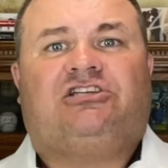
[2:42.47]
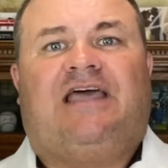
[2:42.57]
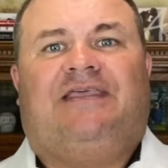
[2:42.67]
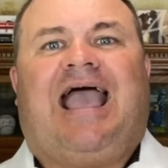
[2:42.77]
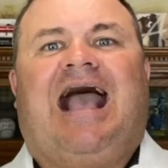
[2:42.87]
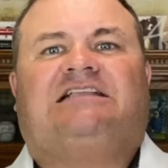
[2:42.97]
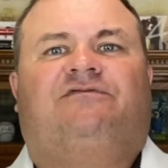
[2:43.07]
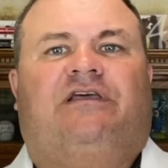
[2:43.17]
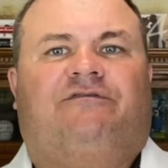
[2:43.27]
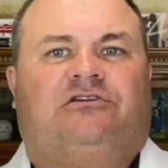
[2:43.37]
and the active
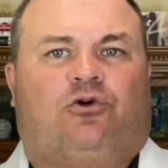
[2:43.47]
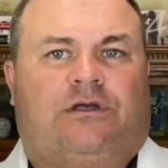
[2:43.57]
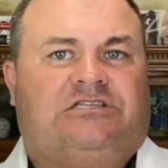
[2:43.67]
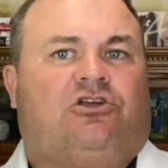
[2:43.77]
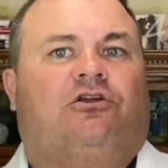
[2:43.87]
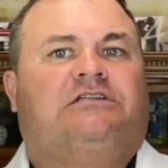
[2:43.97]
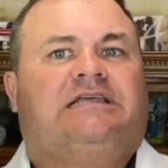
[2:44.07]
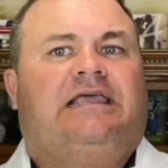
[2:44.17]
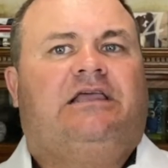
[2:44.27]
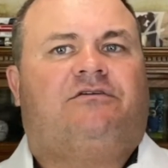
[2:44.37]
inventory started
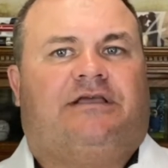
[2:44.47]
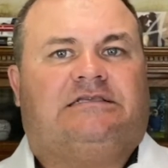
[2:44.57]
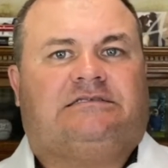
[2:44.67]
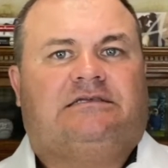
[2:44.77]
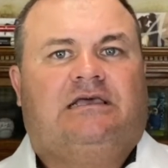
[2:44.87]
to increase.